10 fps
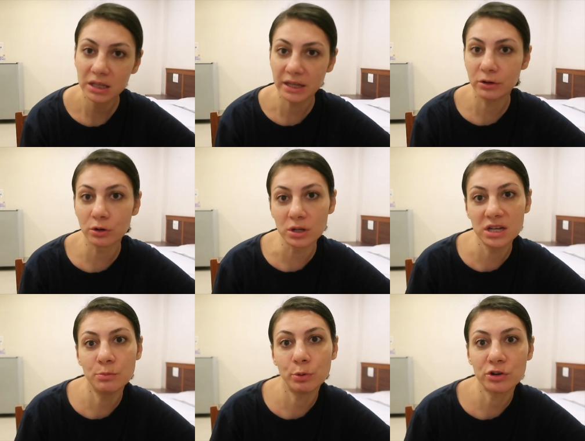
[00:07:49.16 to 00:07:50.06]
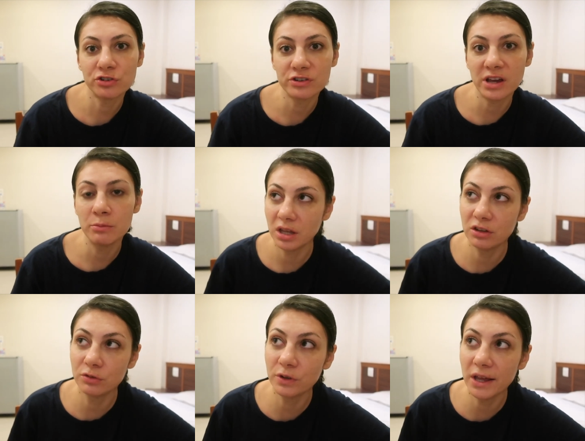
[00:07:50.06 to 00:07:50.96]
like early departure time.
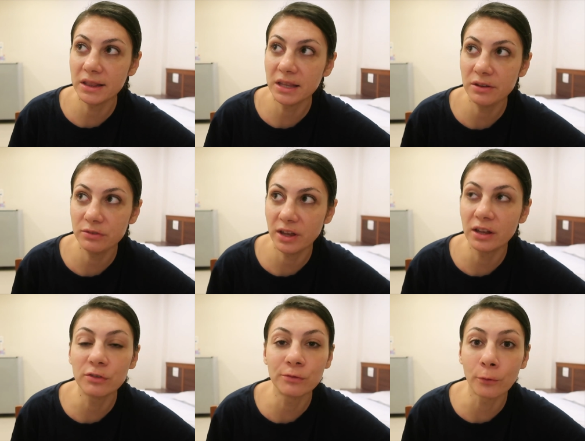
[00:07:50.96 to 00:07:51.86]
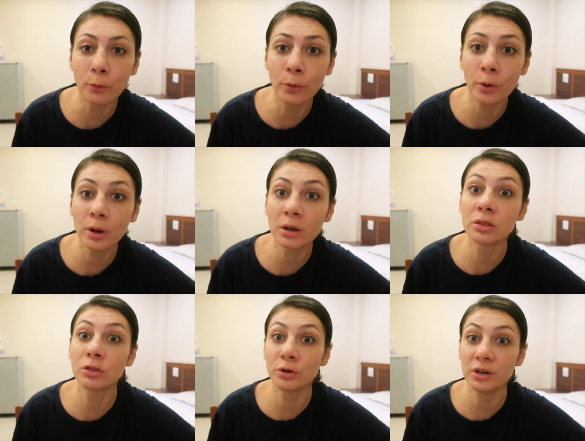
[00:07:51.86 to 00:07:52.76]
His flight leaves at
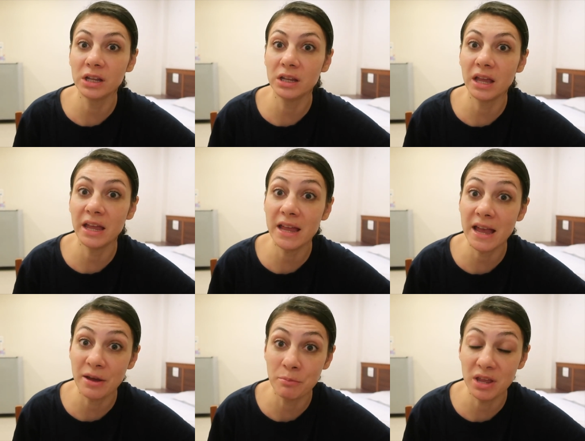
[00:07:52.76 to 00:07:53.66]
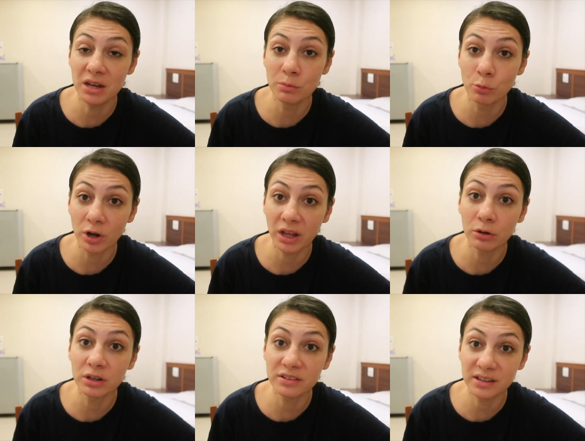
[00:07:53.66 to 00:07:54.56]
four thirty a m in the
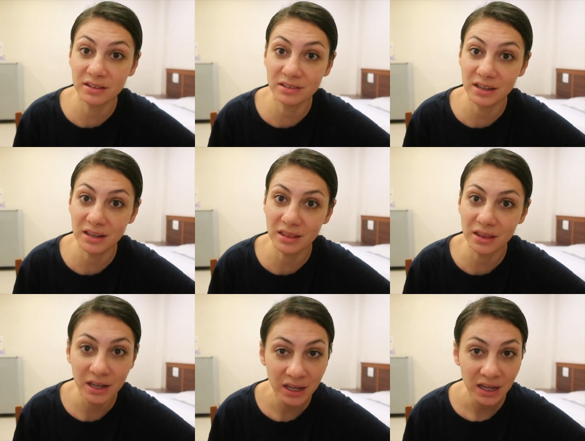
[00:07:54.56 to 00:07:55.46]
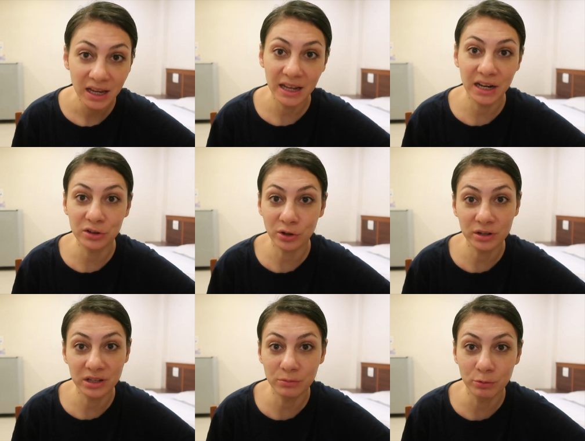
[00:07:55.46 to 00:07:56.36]
morning on the sixteenth, and I
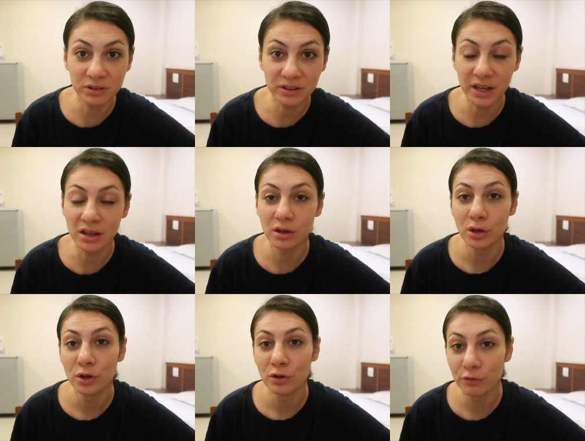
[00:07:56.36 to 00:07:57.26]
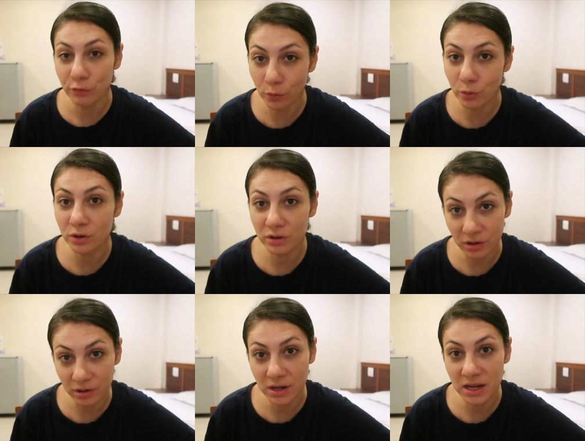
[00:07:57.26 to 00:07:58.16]
thought it was like four
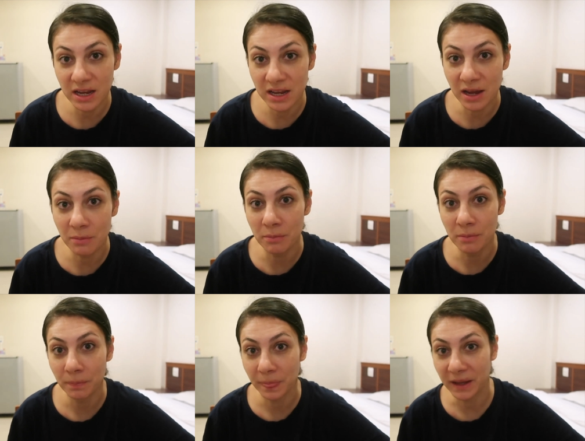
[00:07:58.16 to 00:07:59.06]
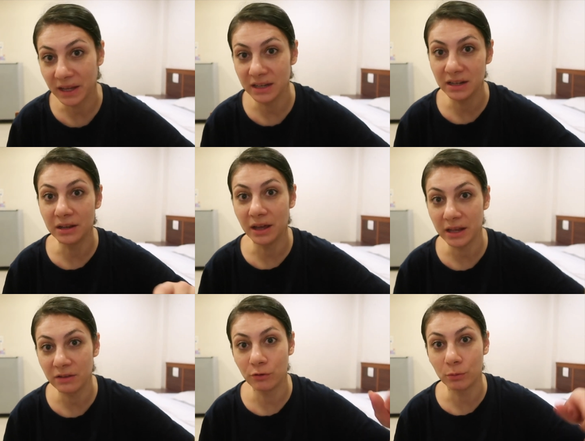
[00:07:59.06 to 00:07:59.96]
thirty a m like in the
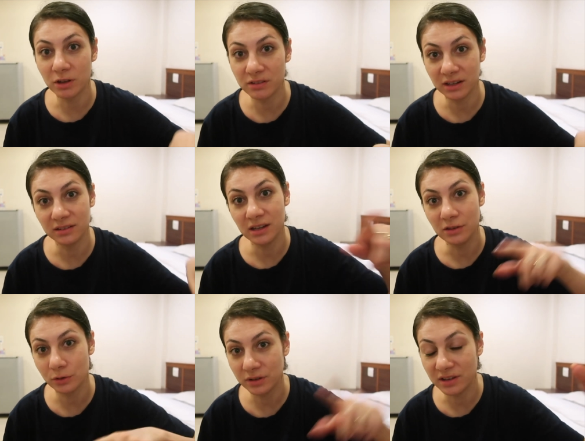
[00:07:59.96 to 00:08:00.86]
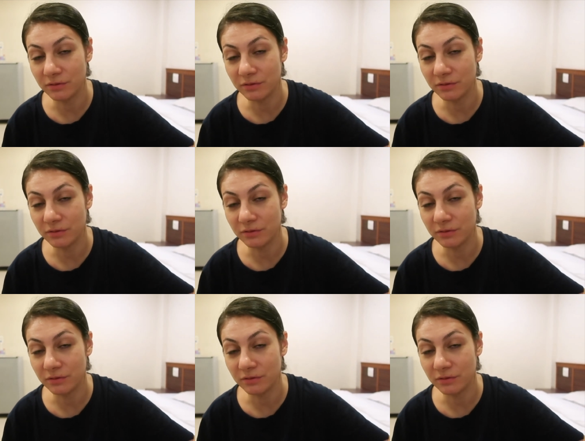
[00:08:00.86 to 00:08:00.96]
night from the sixteenth to the